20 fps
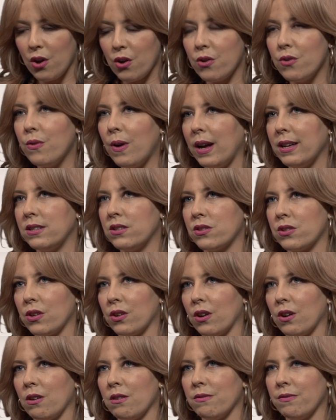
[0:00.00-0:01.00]
Who I
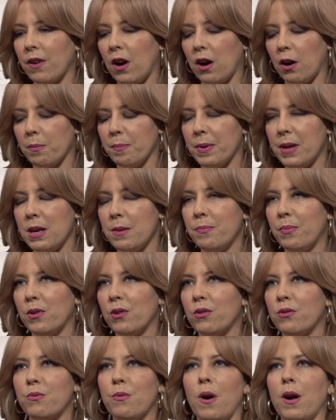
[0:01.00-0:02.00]
serve are
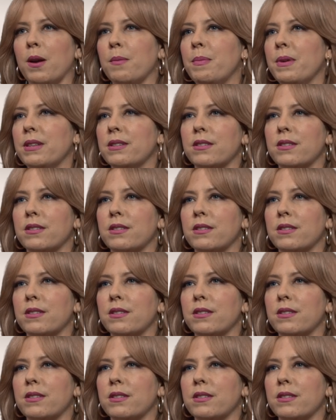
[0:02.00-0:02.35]
people who want to be